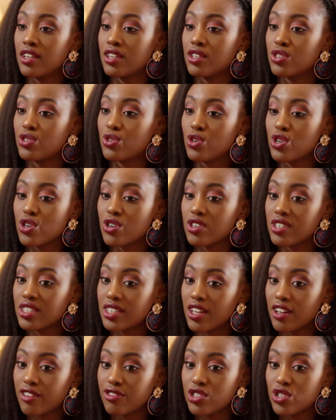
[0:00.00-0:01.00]
So your
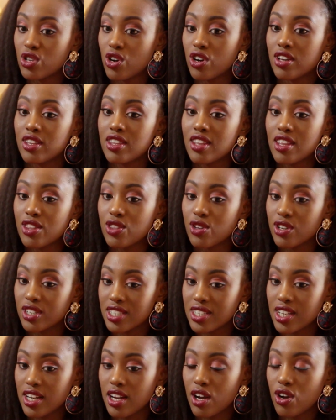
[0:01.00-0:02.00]
self-talk, the
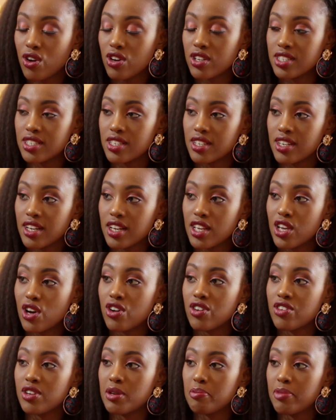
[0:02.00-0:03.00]
thoughts that are constantly
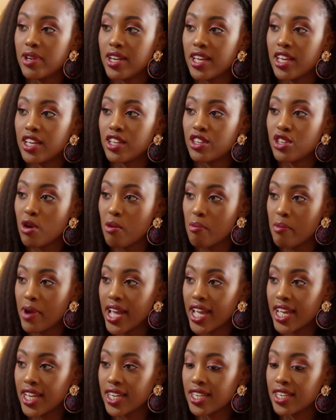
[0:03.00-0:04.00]
on replay in your
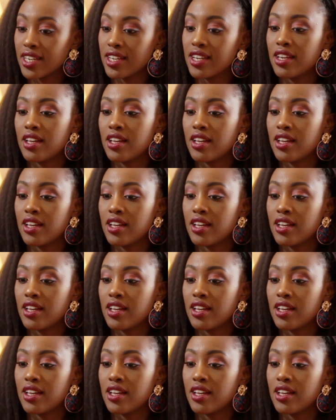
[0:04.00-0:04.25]
mind,